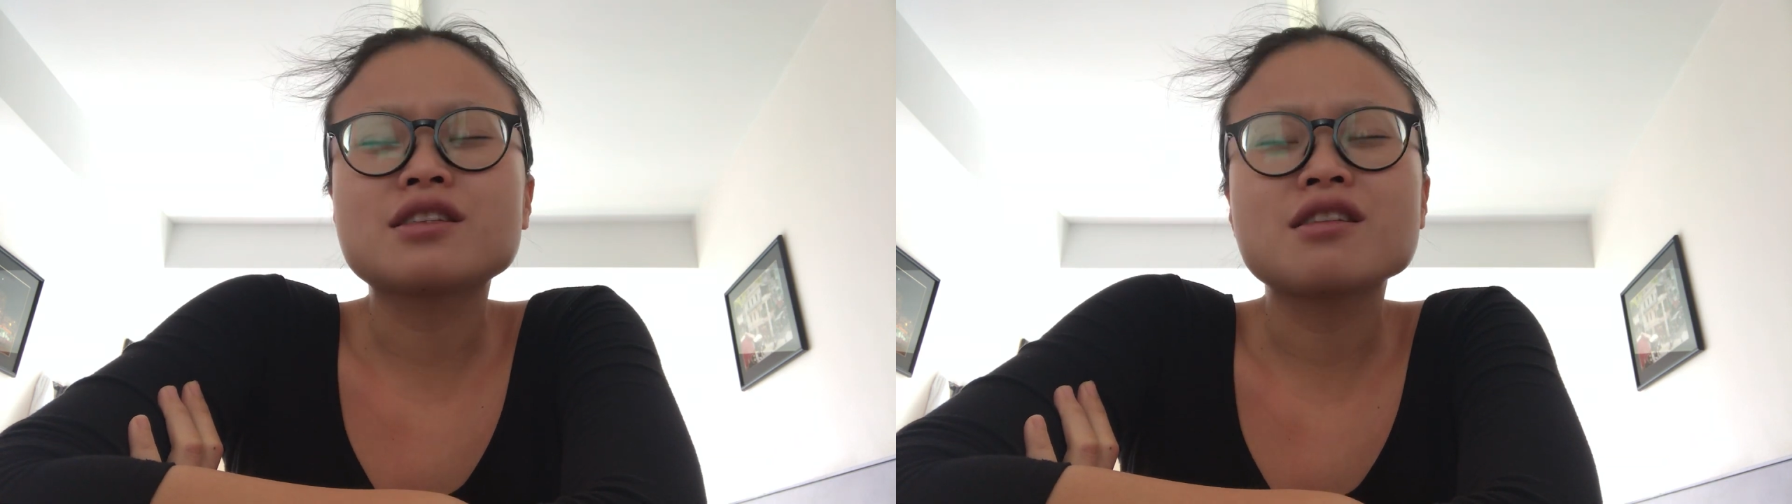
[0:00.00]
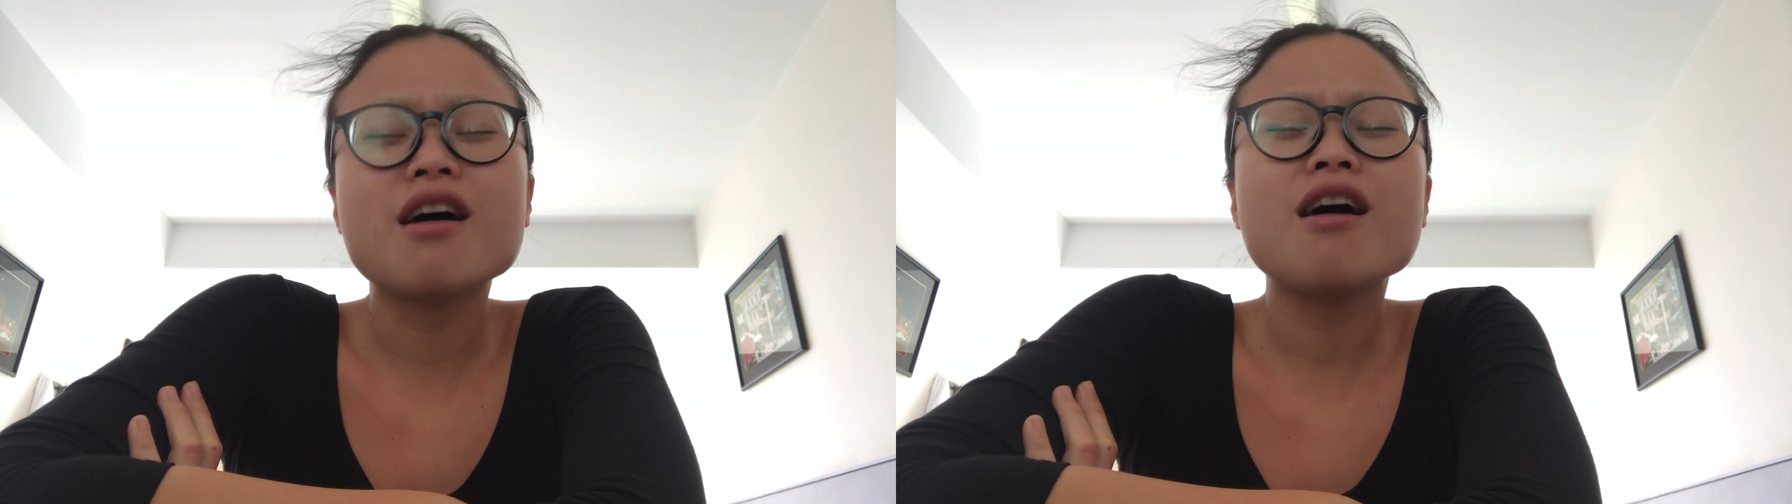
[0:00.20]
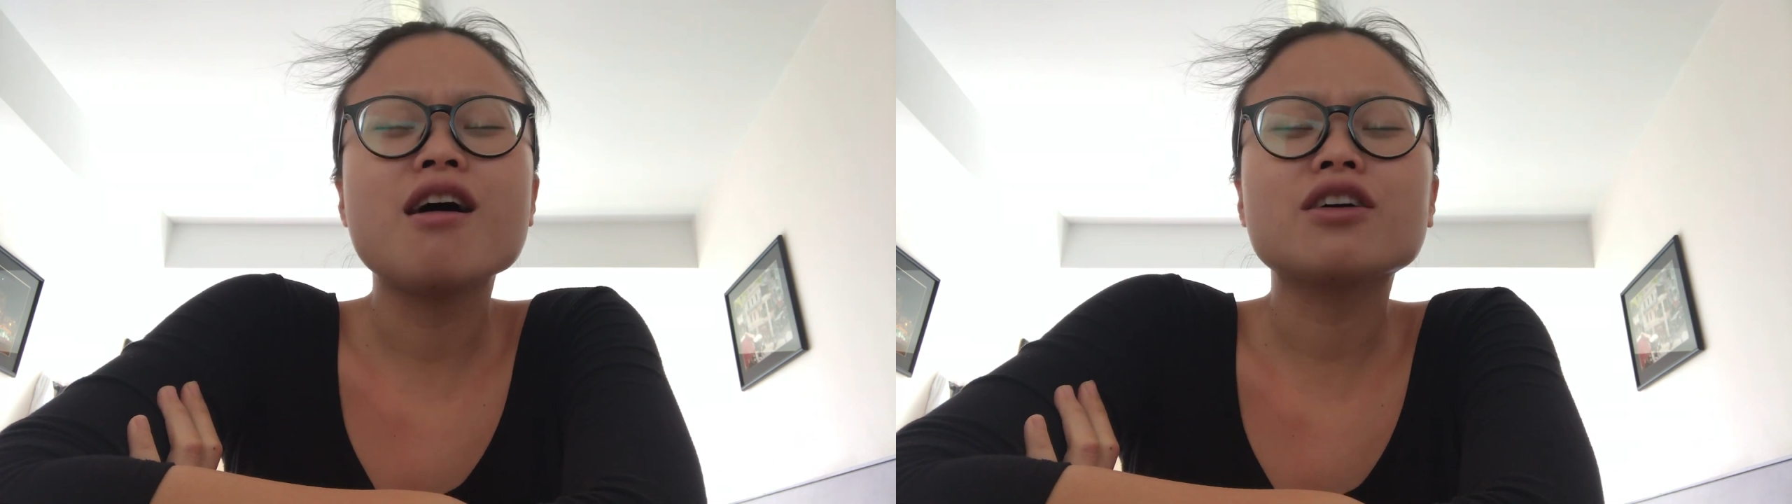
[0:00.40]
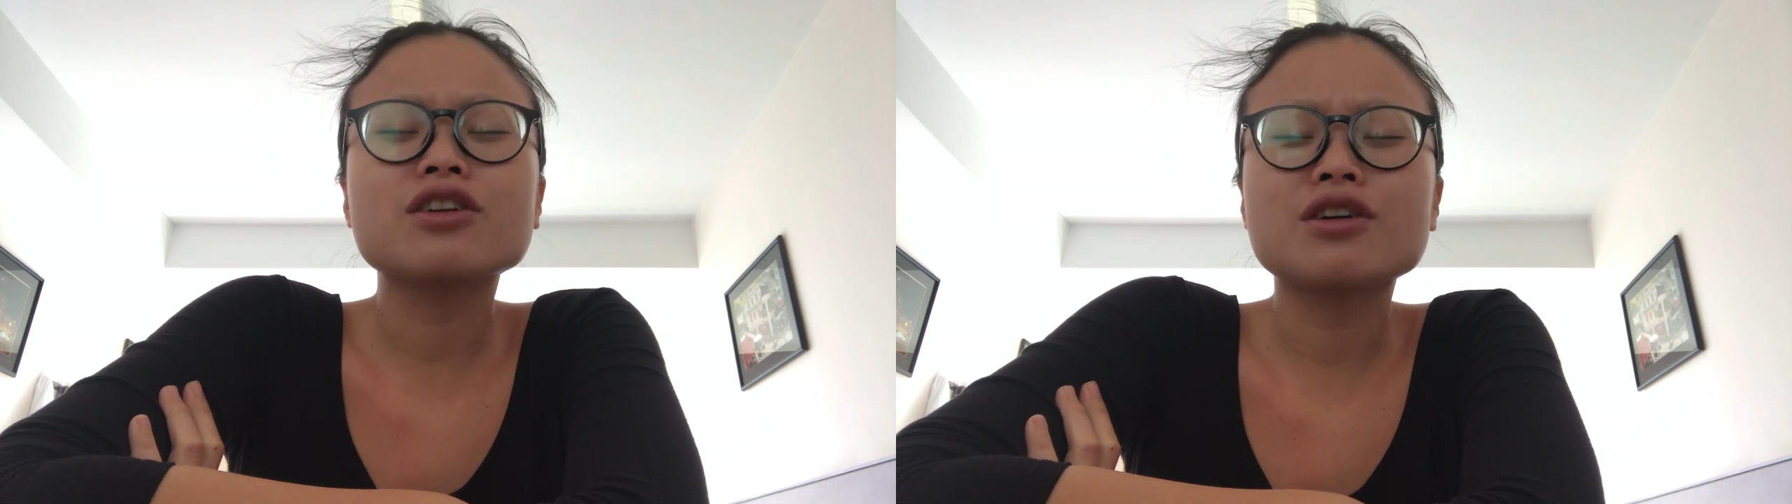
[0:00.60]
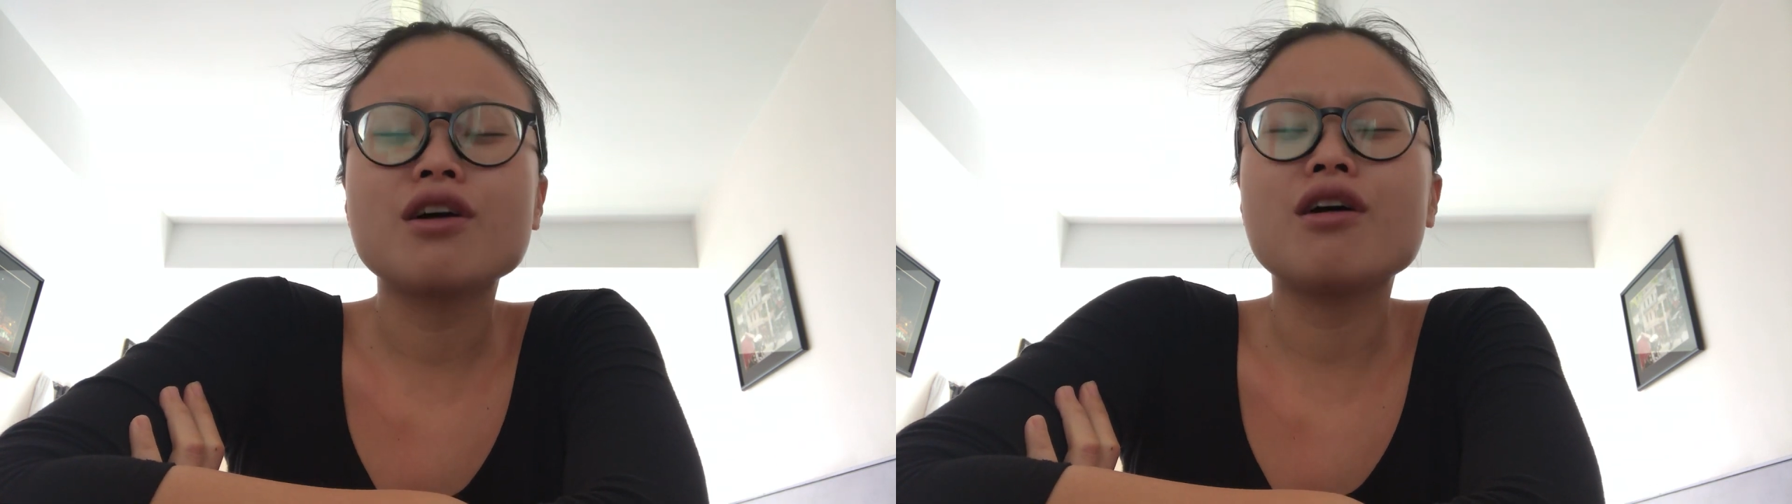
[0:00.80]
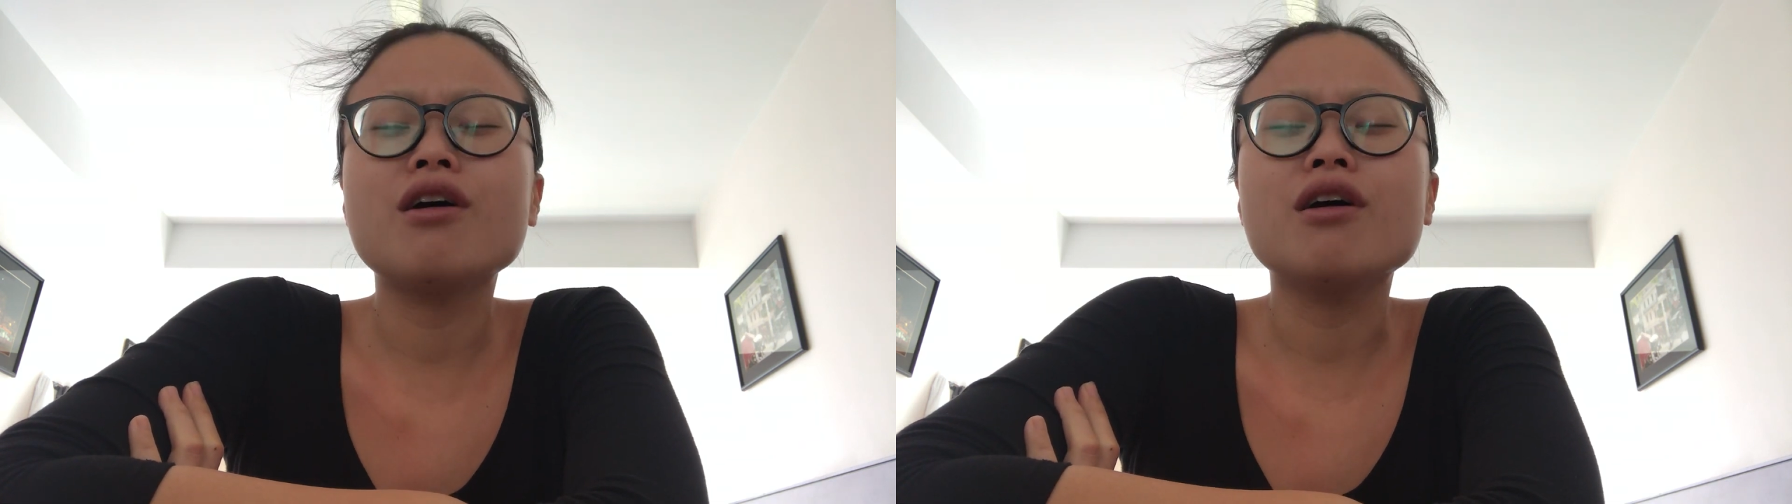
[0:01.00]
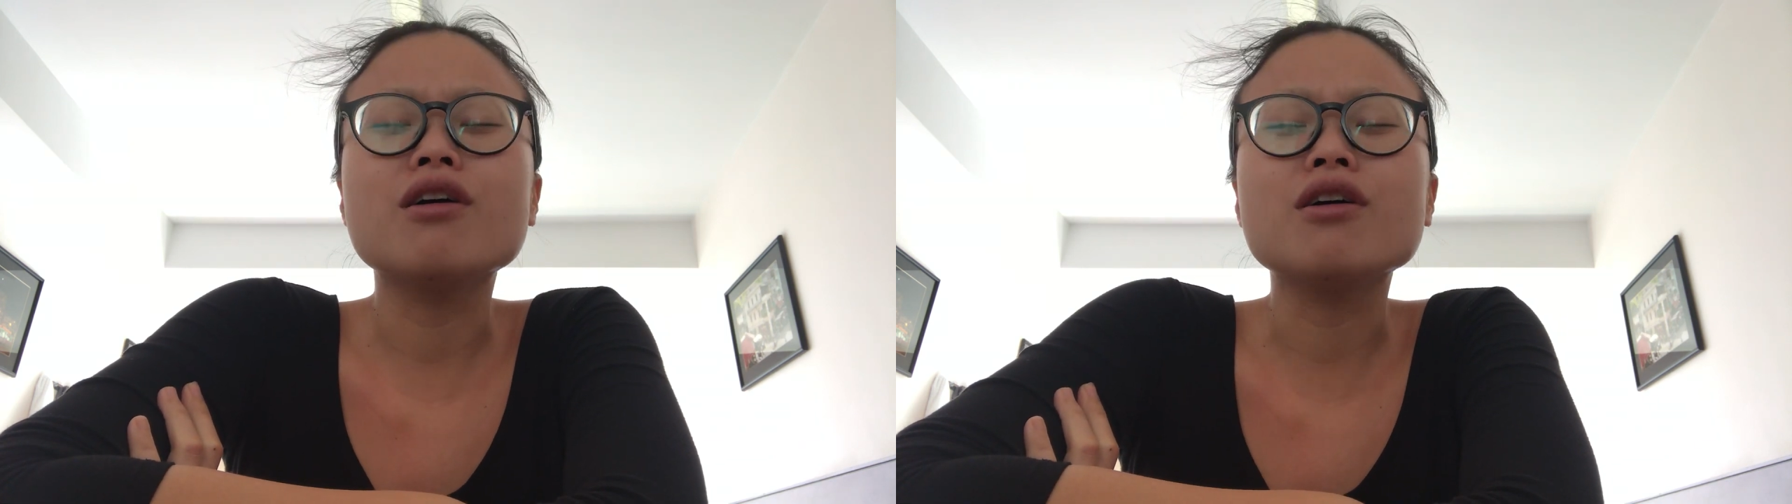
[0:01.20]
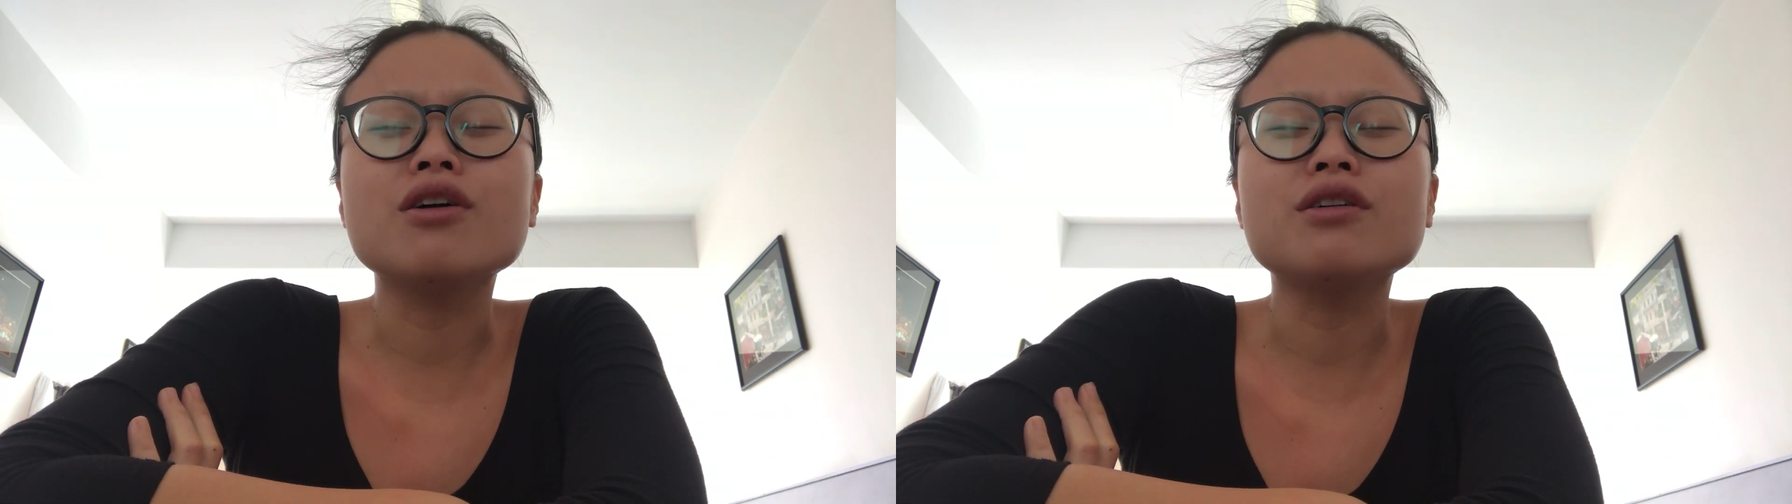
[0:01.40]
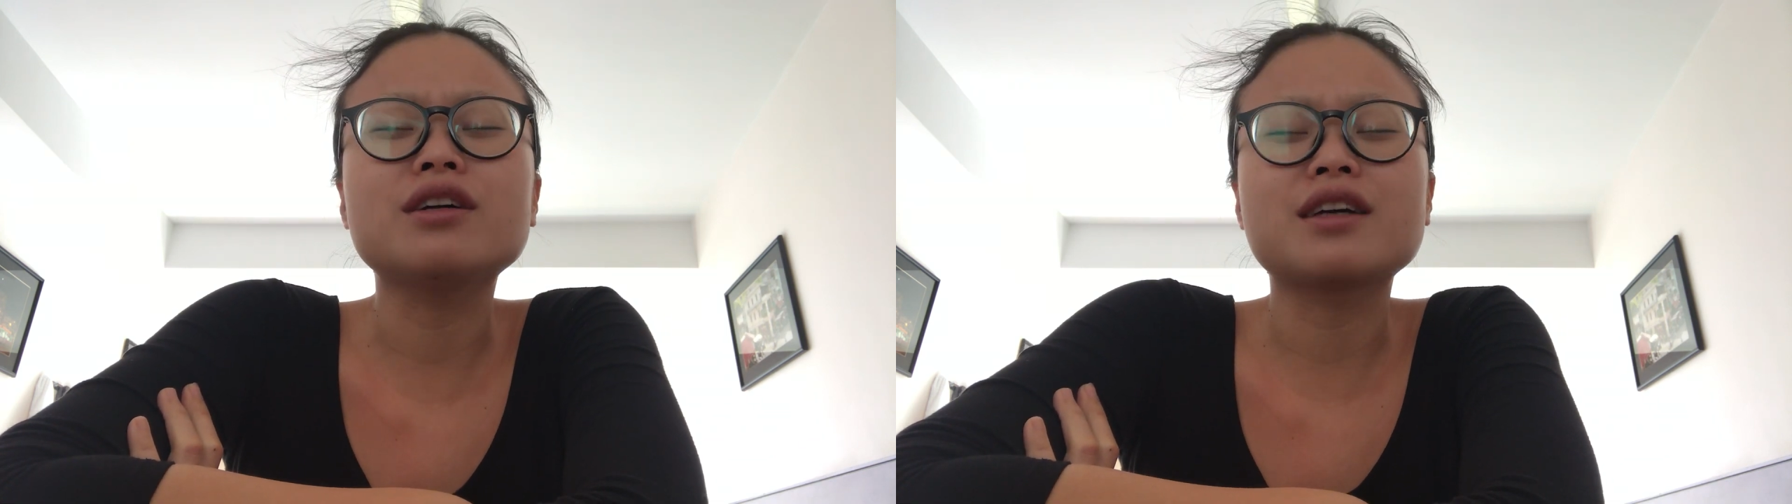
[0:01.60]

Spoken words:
Tokyo